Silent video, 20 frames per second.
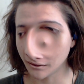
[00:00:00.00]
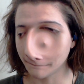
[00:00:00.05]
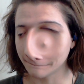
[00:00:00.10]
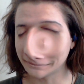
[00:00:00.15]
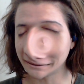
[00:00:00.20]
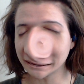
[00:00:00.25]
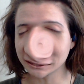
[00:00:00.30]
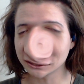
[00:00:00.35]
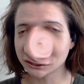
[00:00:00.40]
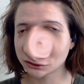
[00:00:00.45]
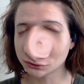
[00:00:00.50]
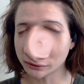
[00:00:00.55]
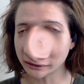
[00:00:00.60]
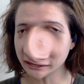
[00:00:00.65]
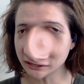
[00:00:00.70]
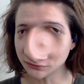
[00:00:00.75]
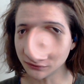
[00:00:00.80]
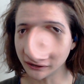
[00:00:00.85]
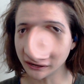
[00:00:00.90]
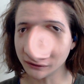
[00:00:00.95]
But it's twenty
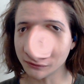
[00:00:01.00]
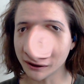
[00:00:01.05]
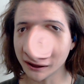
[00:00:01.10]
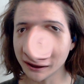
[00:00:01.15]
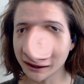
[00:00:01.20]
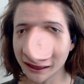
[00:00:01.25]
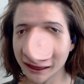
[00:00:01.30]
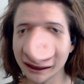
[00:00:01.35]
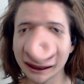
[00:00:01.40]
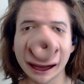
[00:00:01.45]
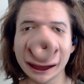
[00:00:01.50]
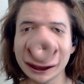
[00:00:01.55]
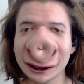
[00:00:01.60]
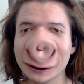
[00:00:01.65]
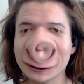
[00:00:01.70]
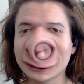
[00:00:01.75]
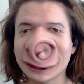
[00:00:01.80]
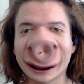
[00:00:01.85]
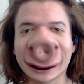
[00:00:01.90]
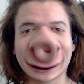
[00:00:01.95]
twenty-one and I no
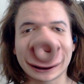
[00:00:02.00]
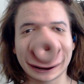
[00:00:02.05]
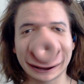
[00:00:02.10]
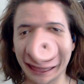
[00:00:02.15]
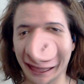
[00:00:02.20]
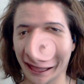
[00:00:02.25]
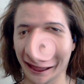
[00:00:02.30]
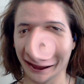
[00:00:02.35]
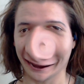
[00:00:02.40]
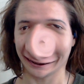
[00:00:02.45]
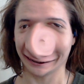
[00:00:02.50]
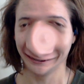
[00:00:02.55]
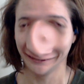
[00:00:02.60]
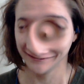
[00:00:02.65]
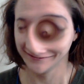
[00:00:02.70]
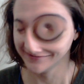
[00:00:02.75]
longer care.